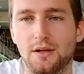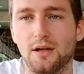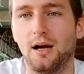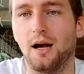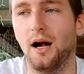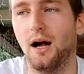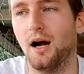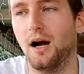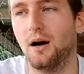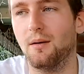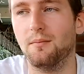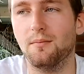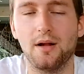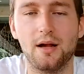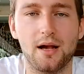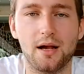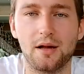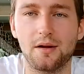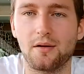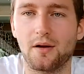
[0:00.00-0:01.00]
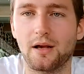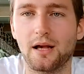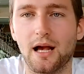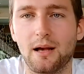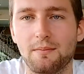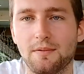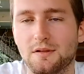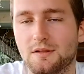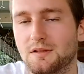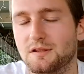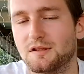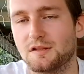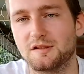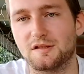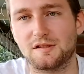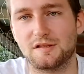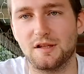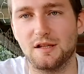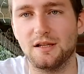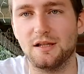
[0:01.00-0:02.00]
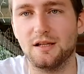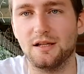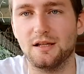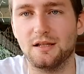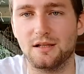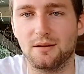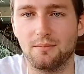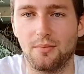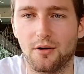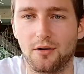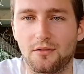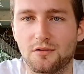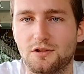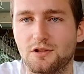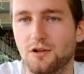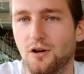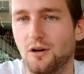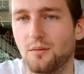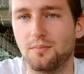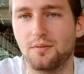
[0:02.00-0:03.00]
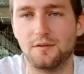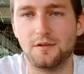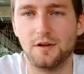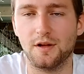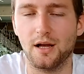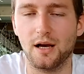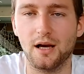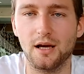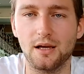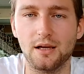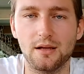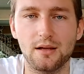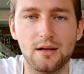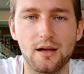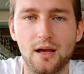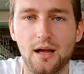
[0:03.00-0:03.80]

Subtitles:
And I happened to just see it in the bottle shop today,